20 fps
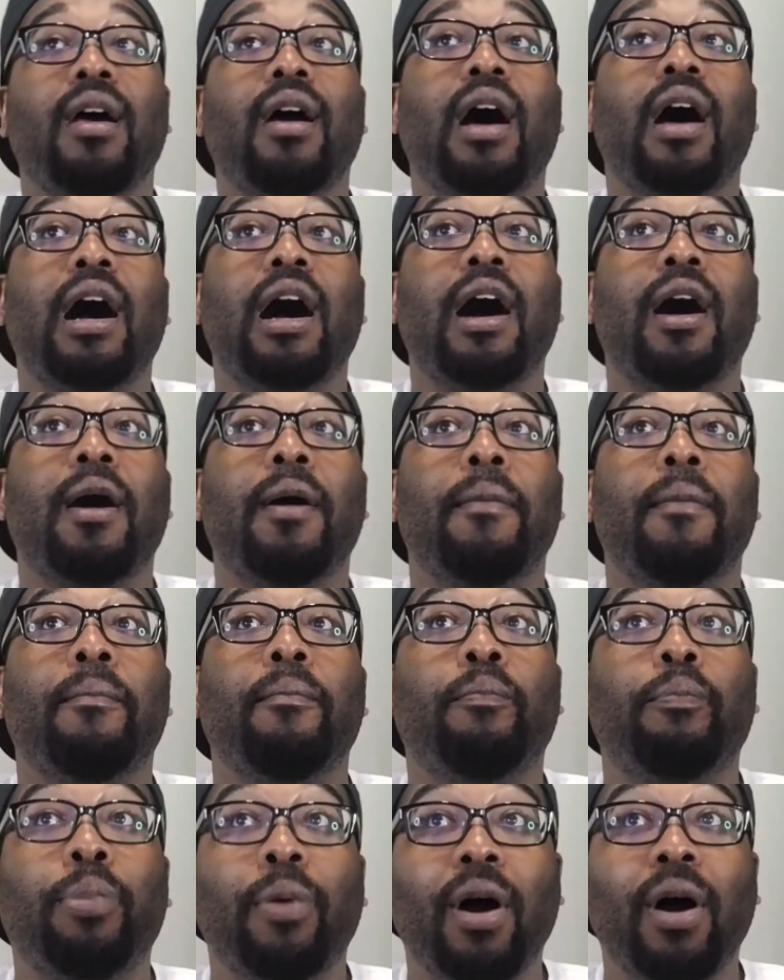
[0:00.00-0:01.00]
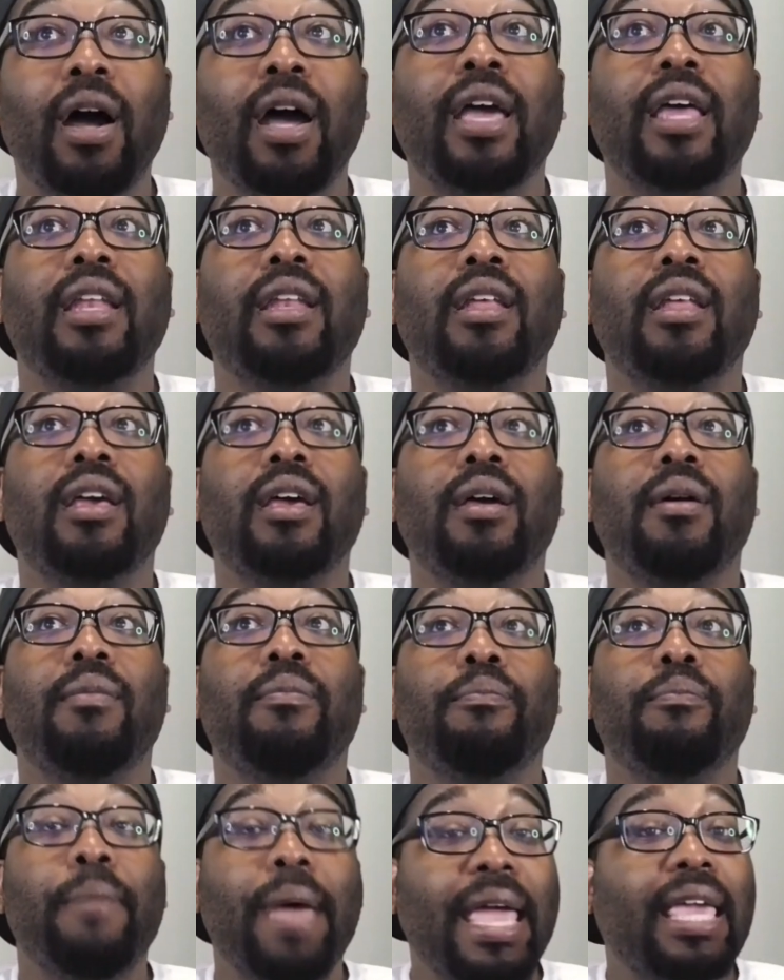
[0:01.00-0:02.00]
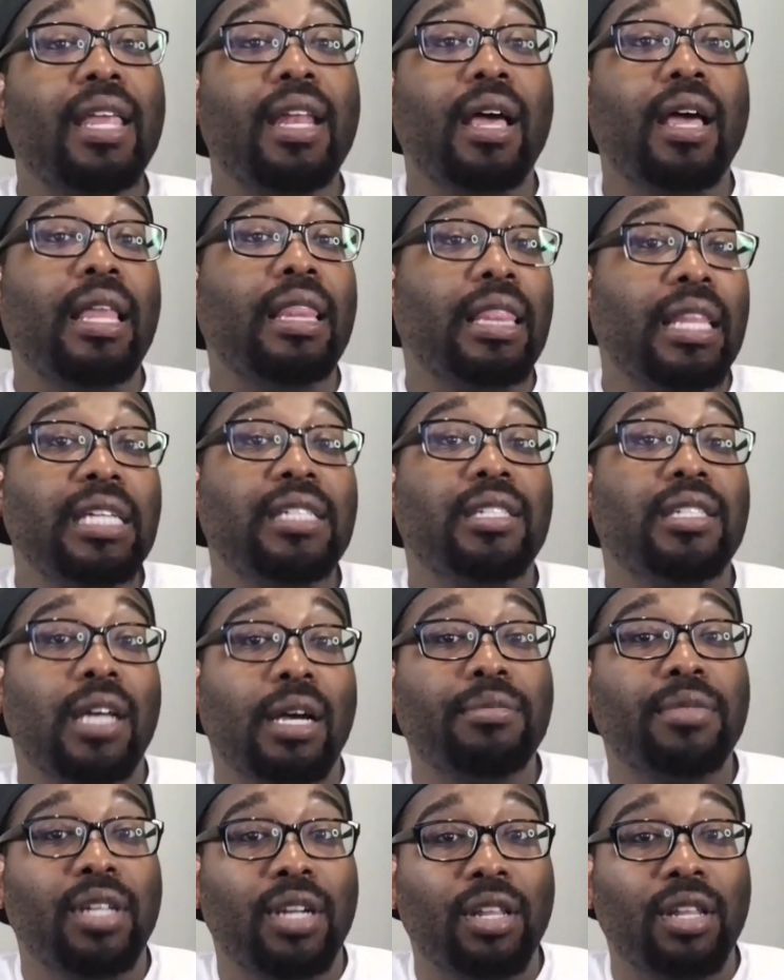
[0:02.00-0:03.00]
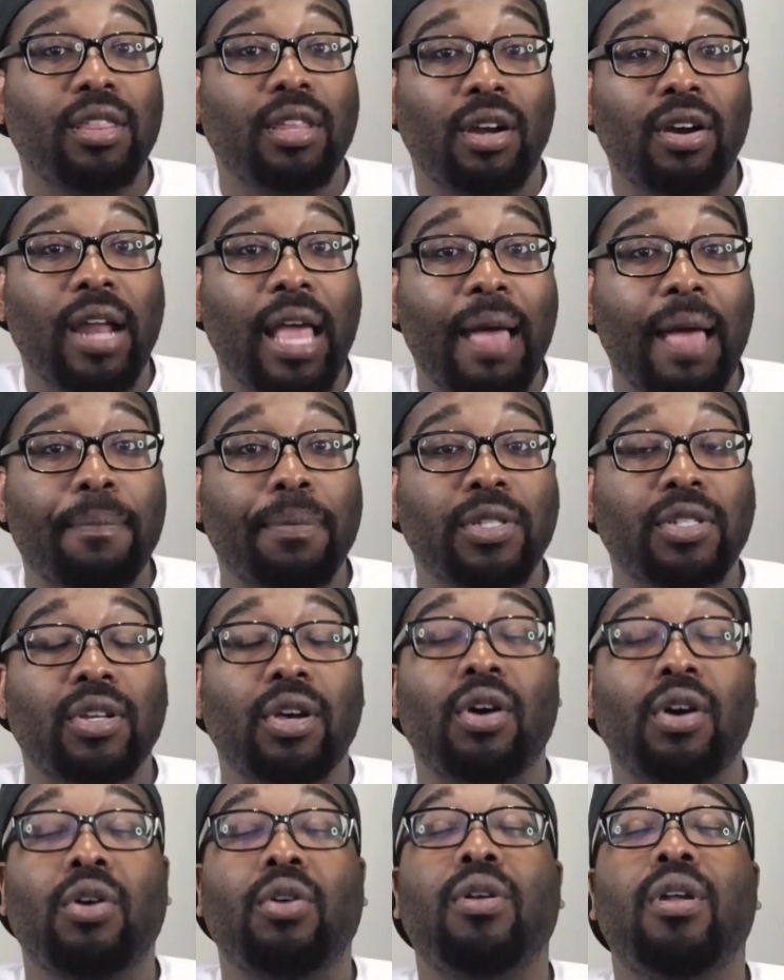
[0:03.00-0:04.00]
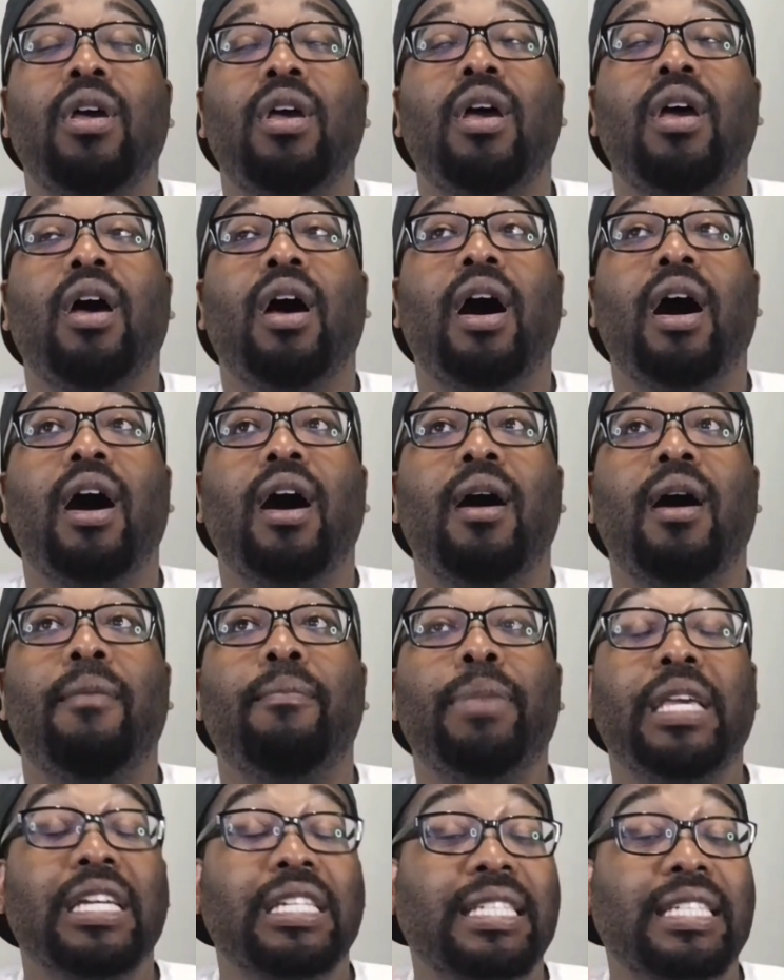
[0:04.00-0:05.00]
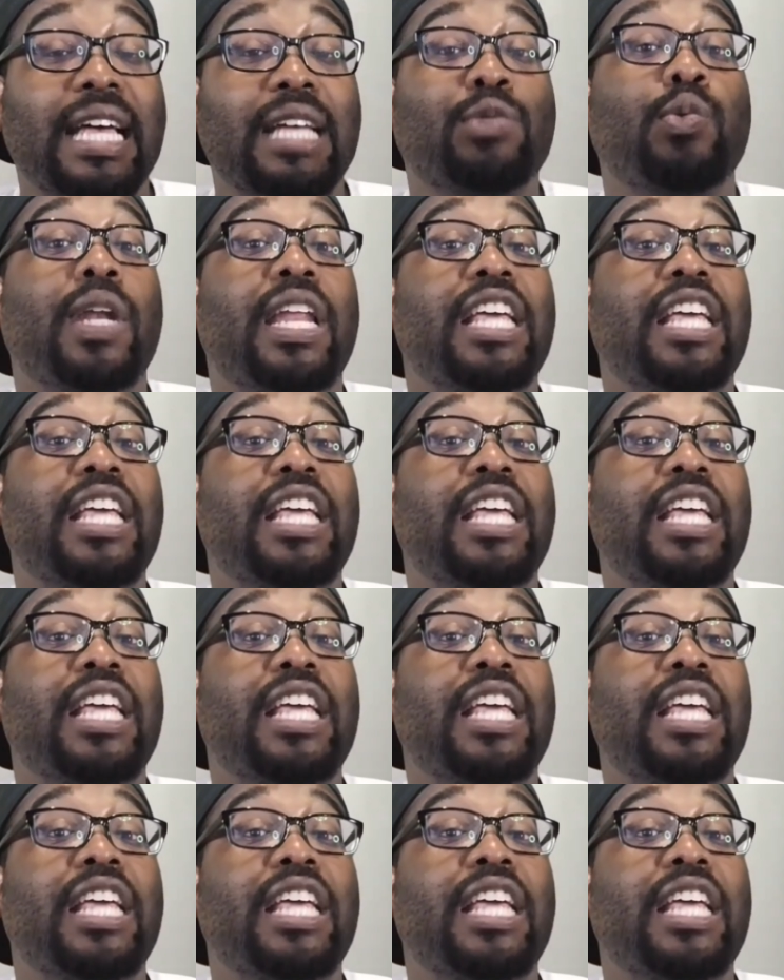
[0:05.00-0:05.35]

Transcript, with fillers: Um, but make it at least up to the third episode um, because that's when